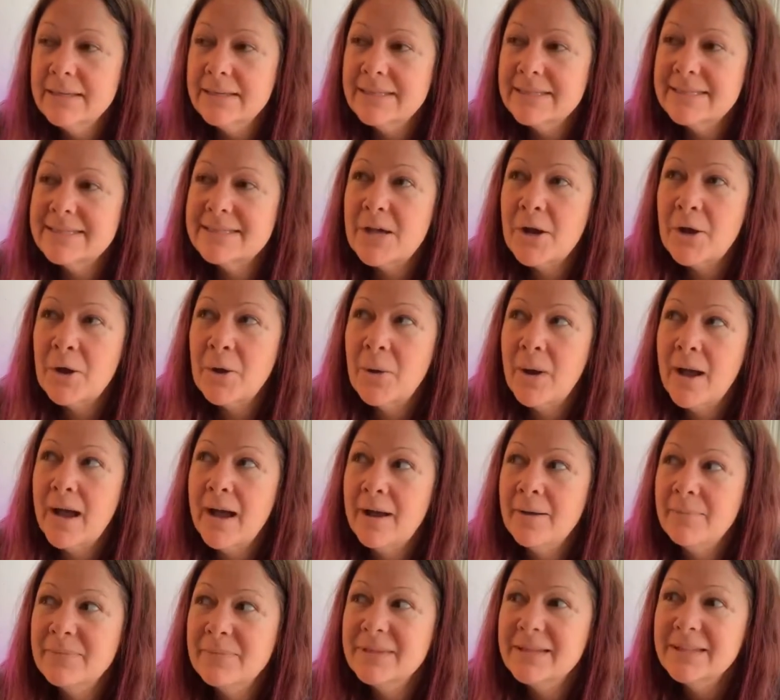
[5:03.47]
So
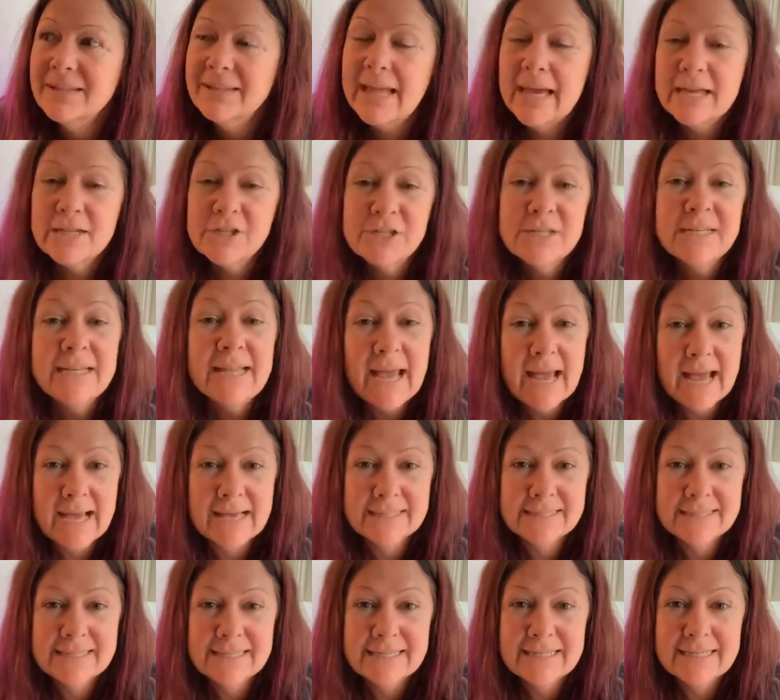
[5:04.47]
the legend
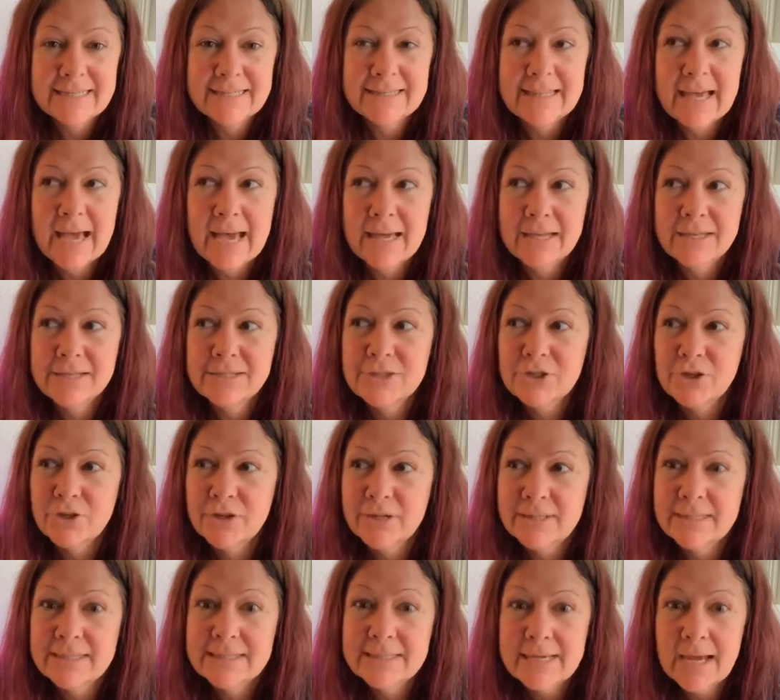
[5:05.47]
has it that
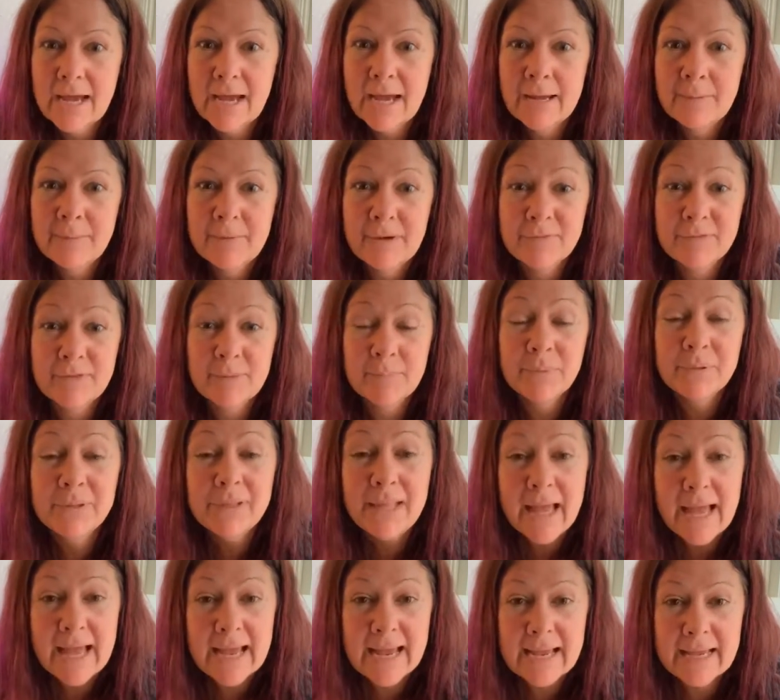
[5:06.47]
during the time of the
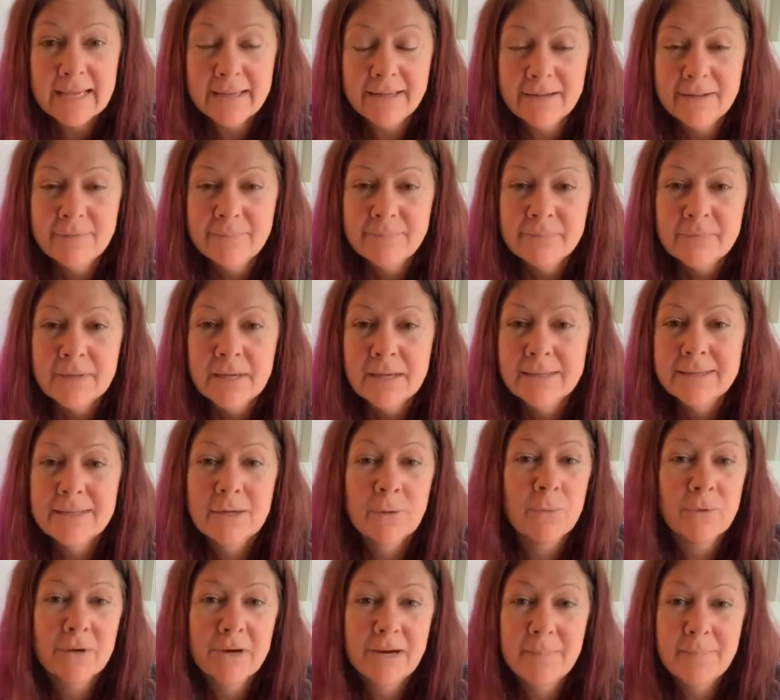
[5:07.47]
plague,
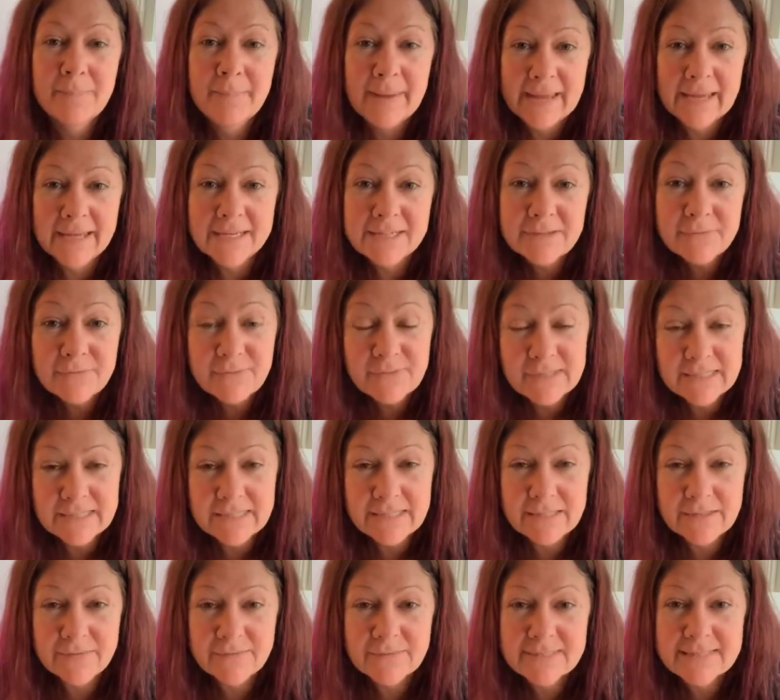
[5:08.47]
there were a band of
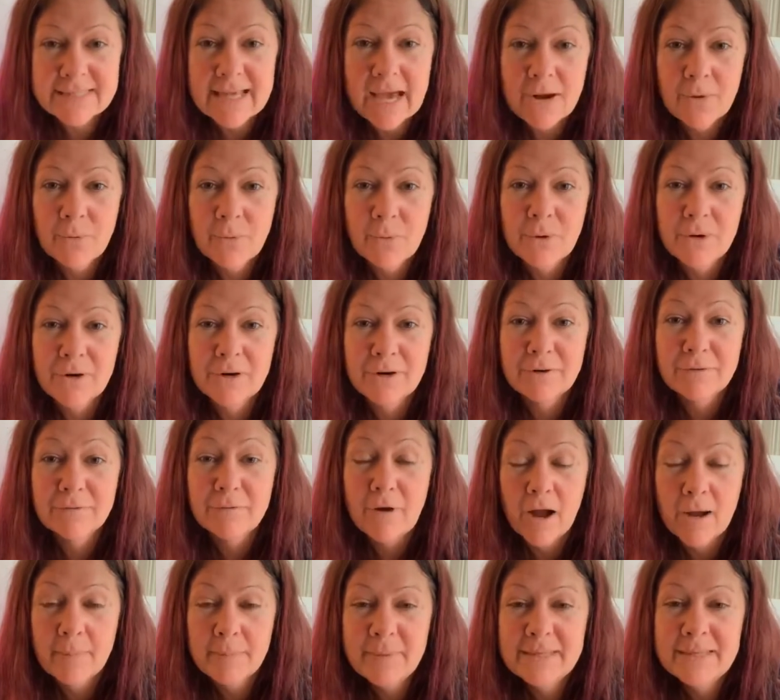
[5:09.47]
thieves that were
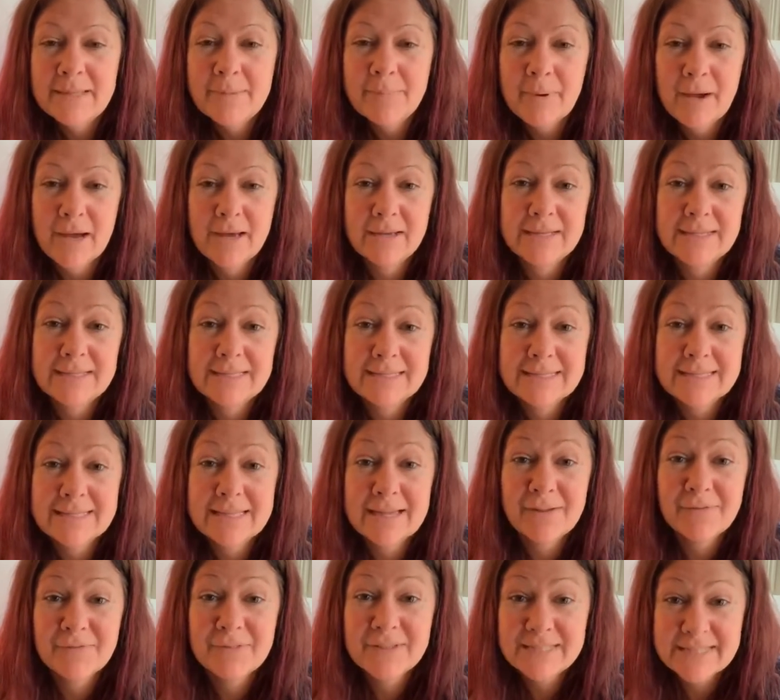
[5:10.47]
robbing the bodies
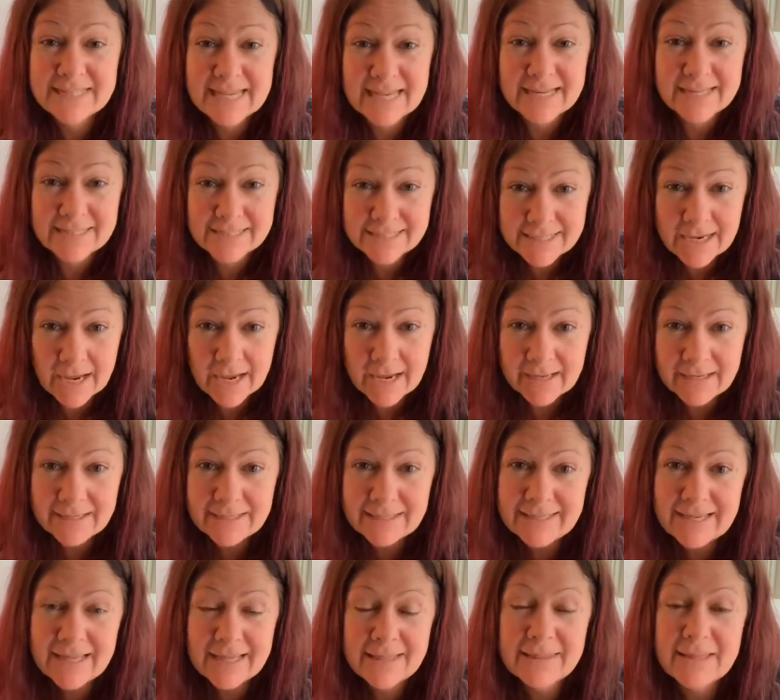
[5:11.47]
of the dead and
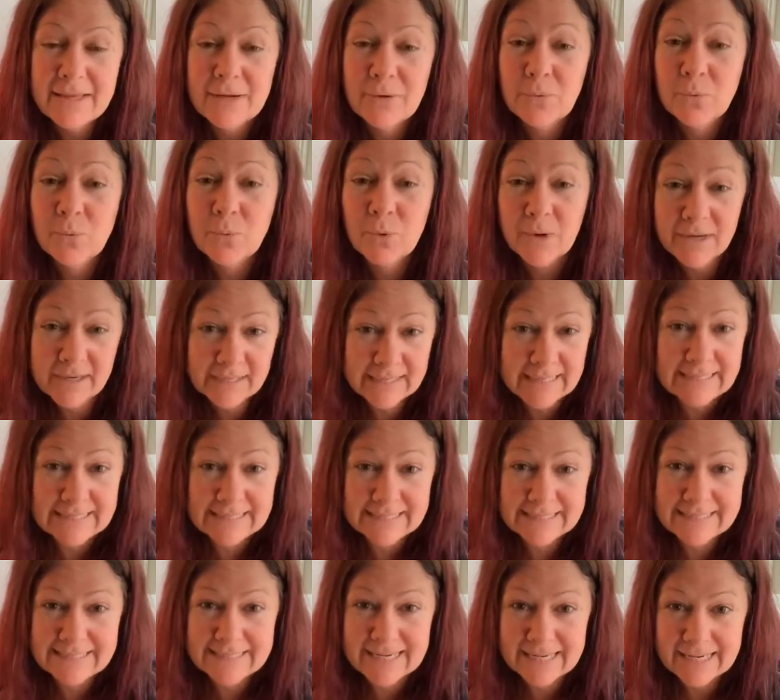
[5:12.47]
dying, and they weren't getting
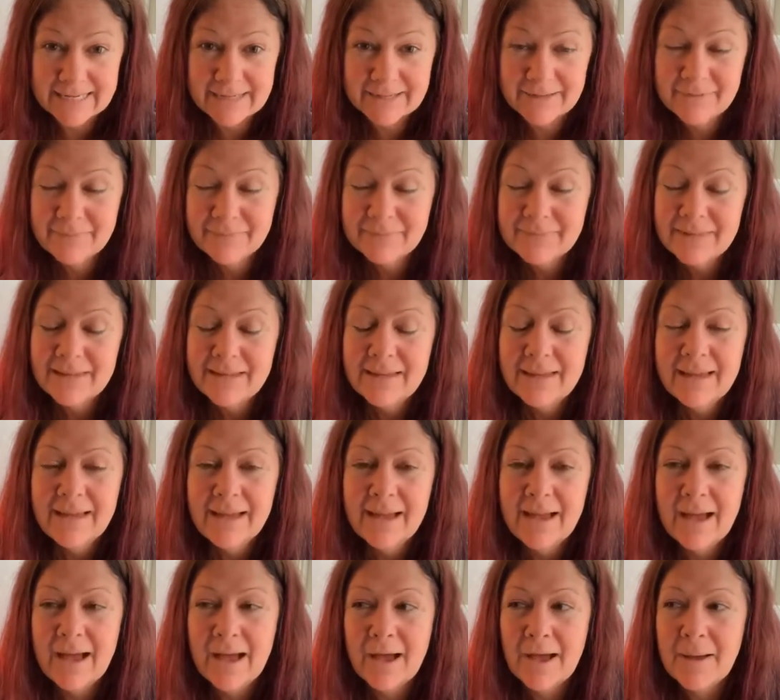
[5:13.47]
sick.
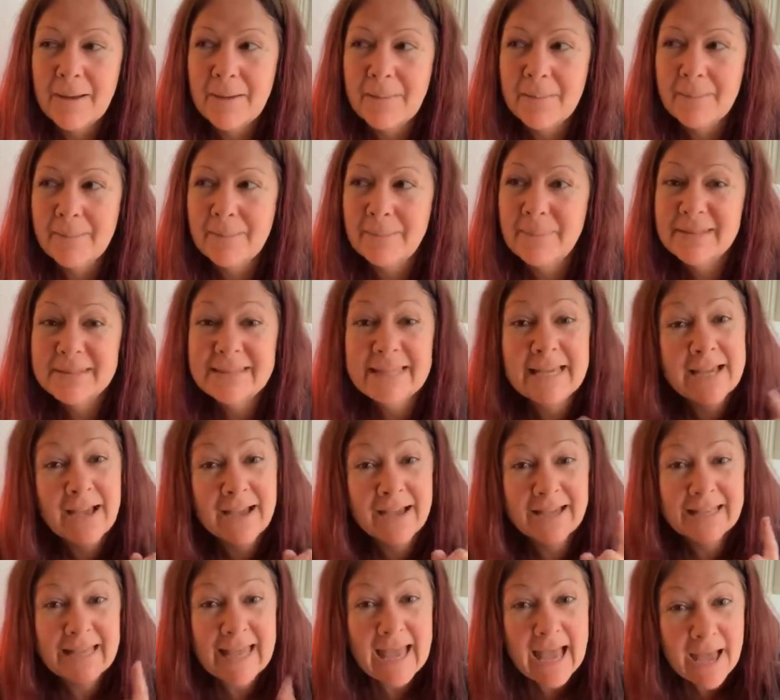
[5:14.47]
But they
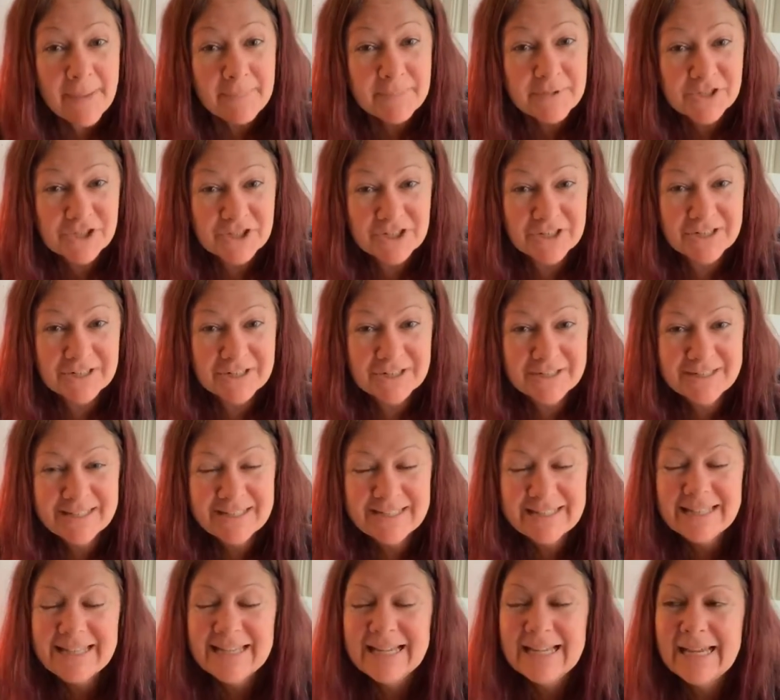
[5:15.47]
got captured,
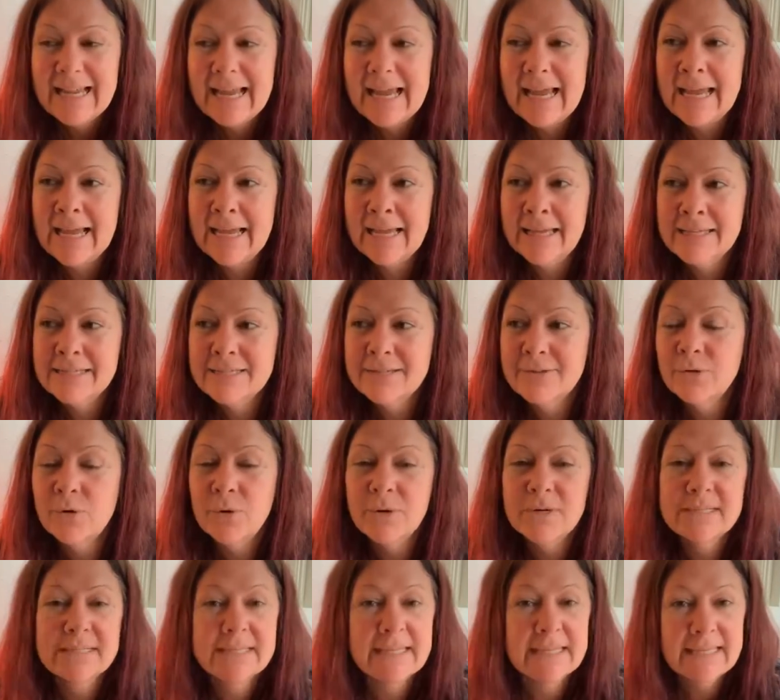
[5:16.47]
and of
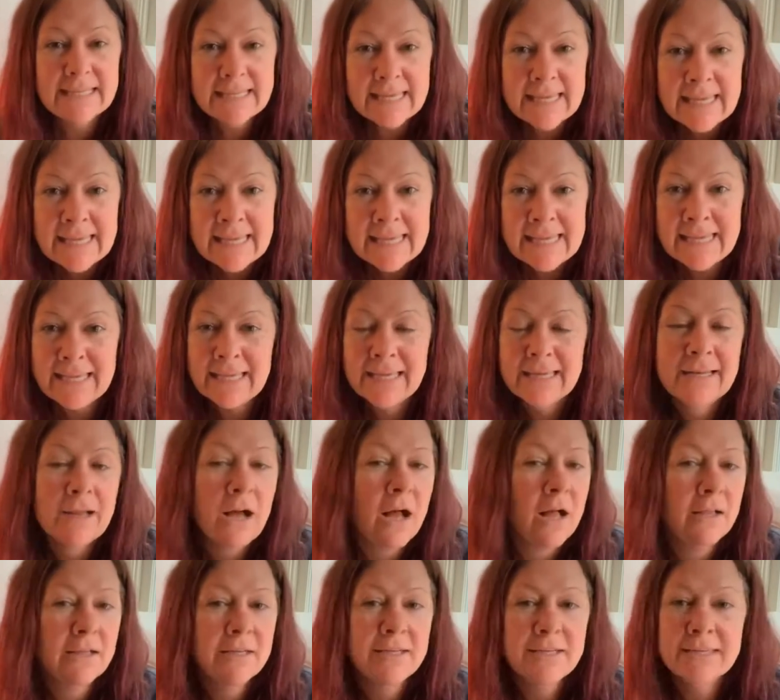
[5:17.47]
course the king and
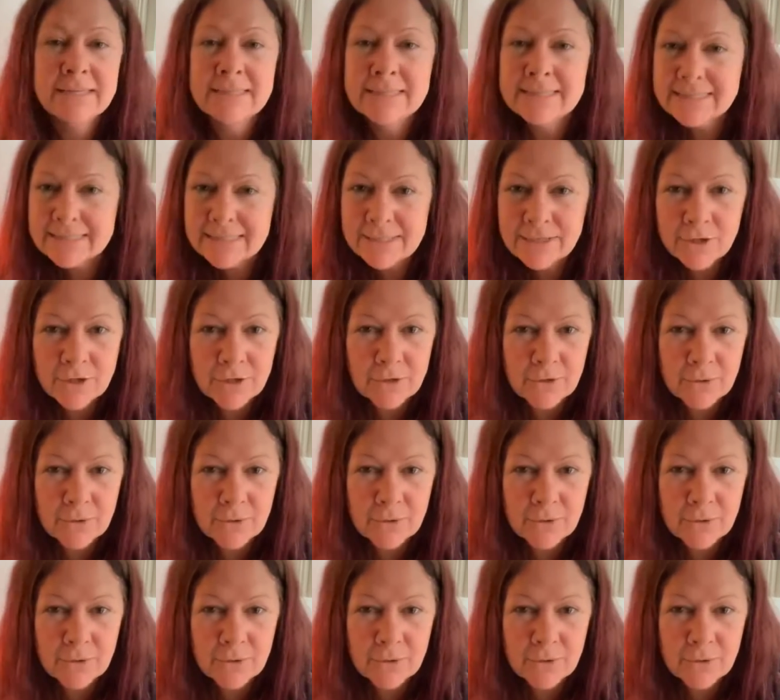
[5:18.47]
all his,